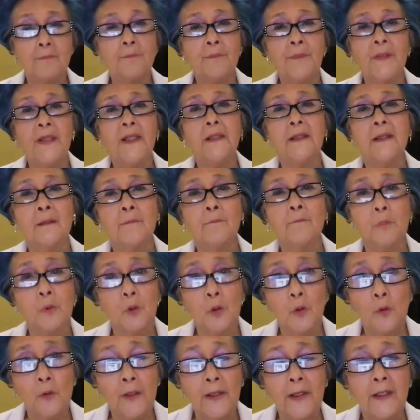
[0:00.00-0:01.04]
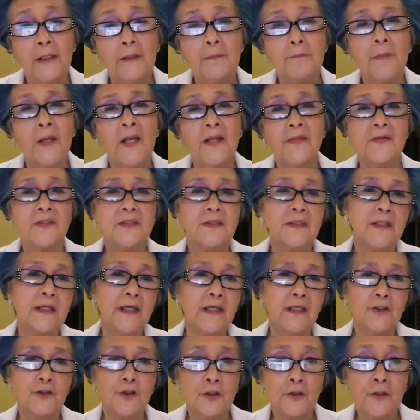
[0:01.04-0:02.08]
be employed by the city
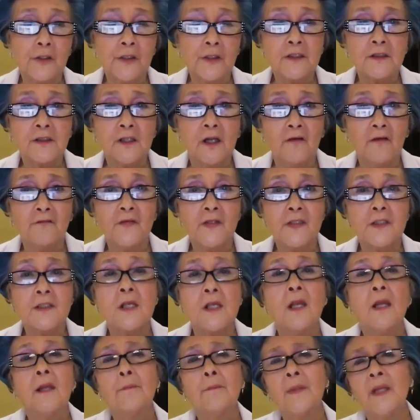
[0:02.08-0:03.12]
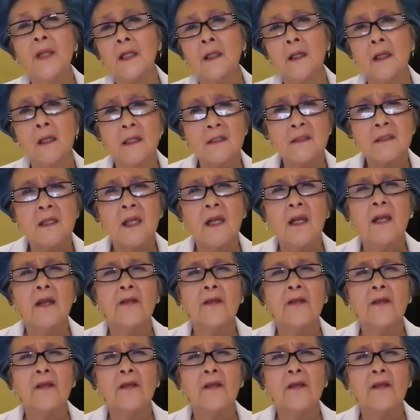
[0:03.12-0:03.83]
attorney's office because